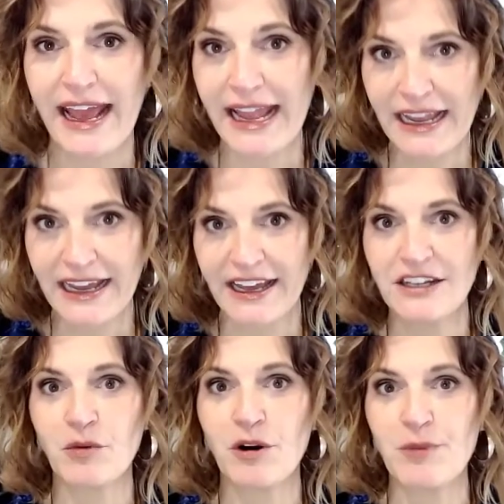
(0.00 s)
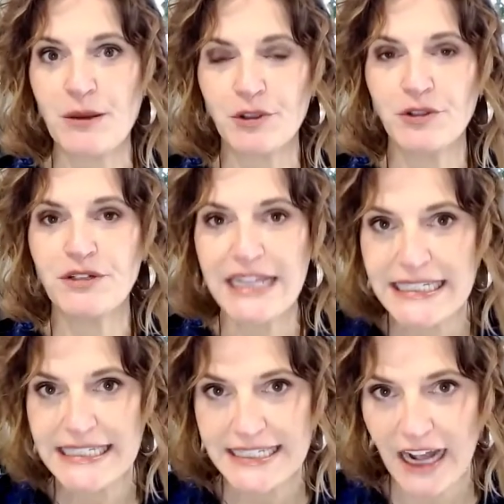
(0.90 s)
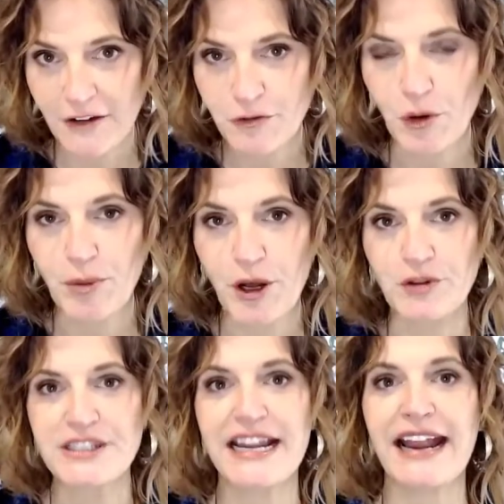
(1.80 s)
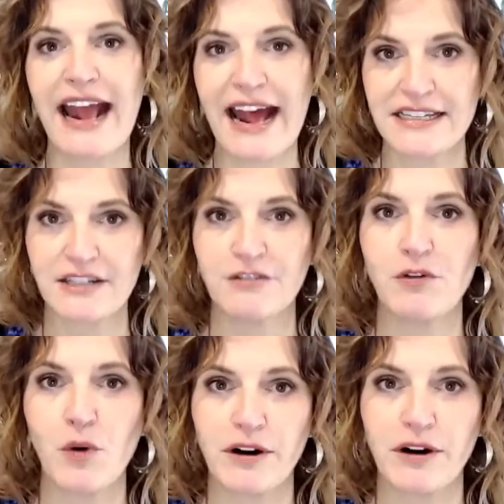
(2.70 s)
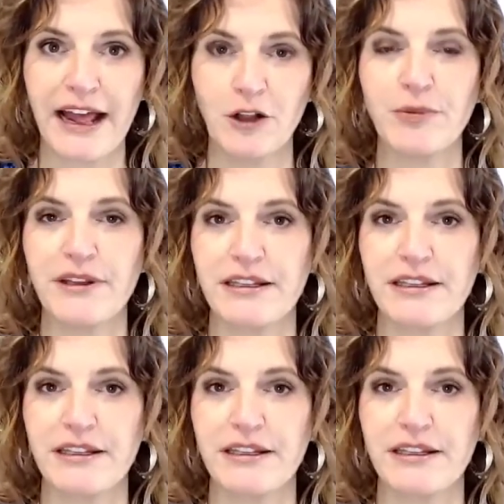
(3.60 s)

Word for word: and where people who need stuff will post and ask for help